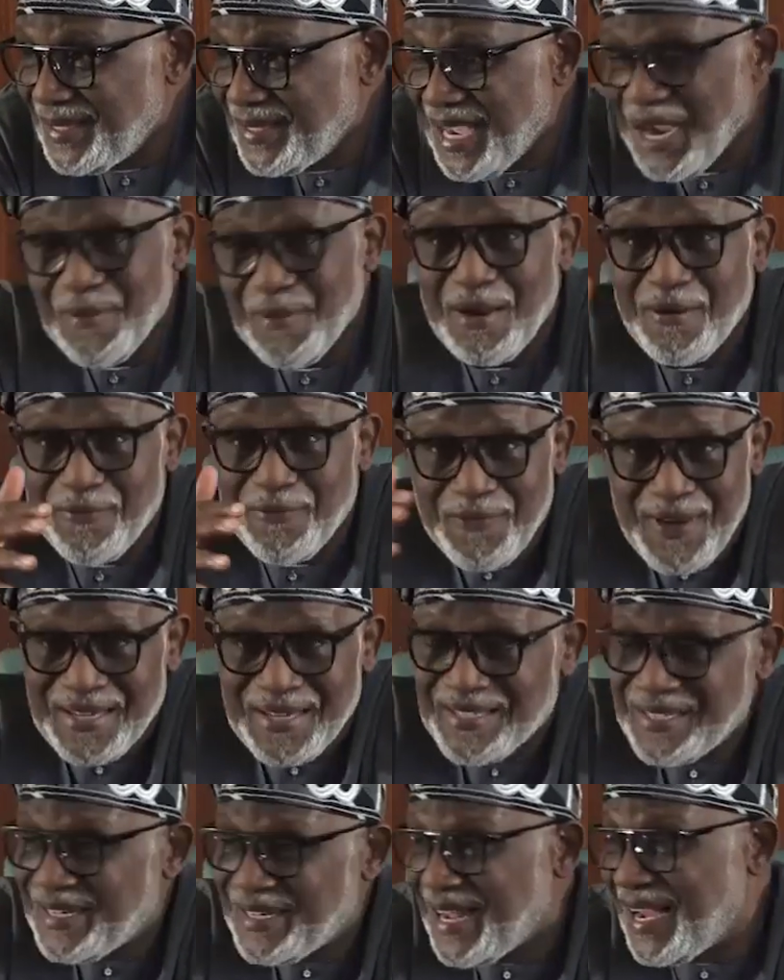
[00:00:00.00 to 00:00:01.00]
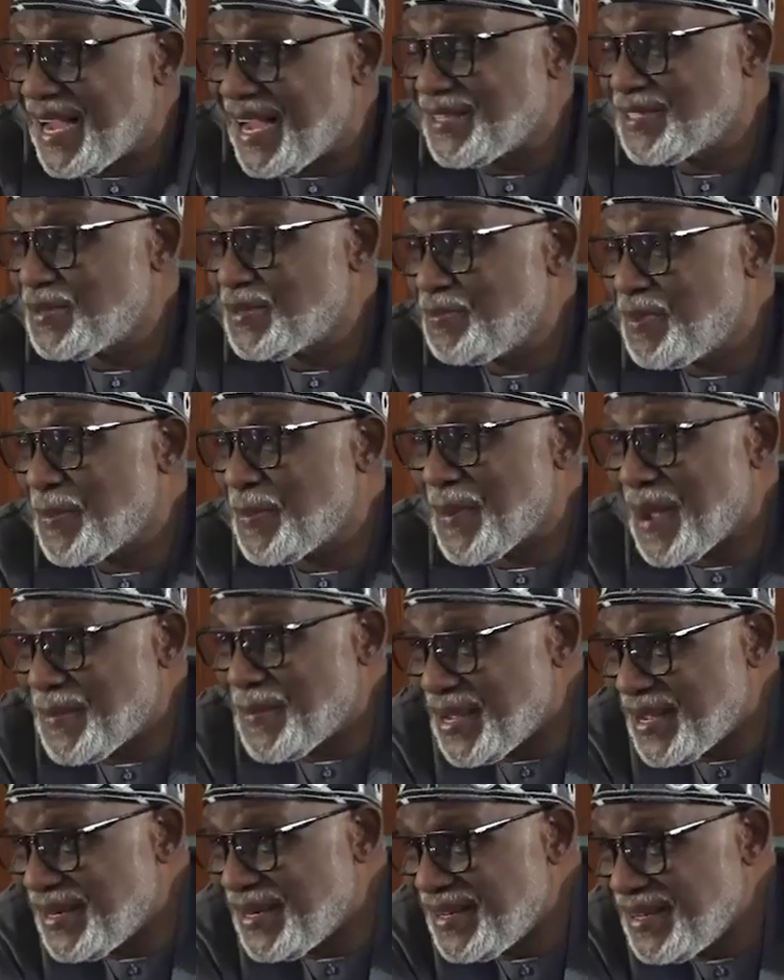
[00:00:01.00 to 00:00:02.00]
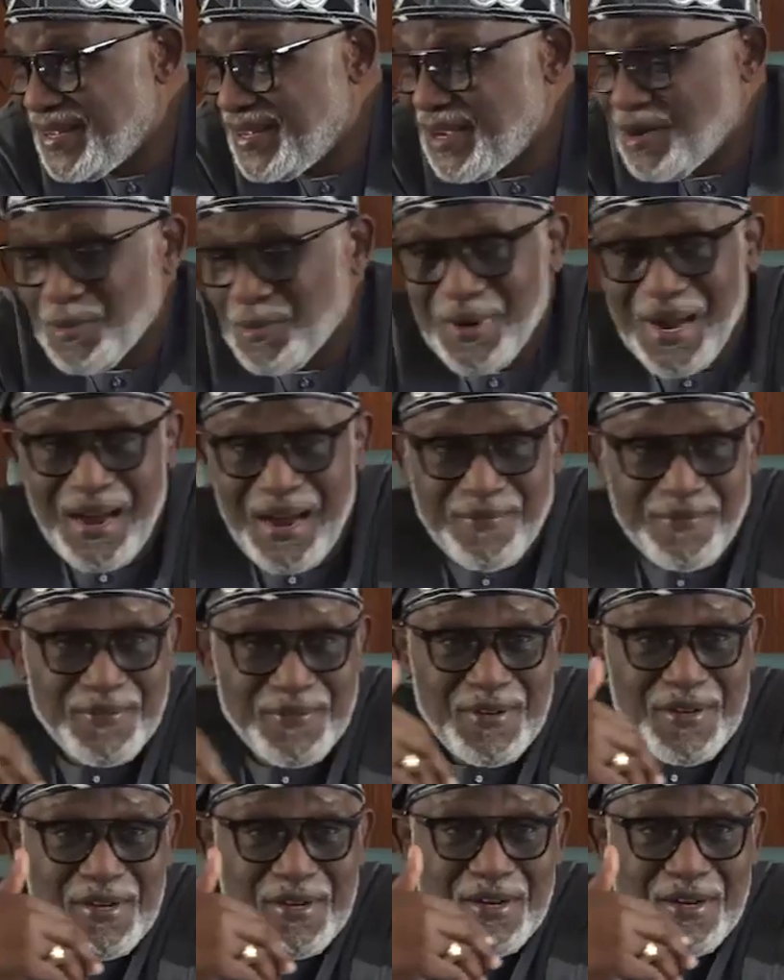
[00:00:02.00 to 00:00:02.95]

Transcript: And we have a factory that has paper mill. We have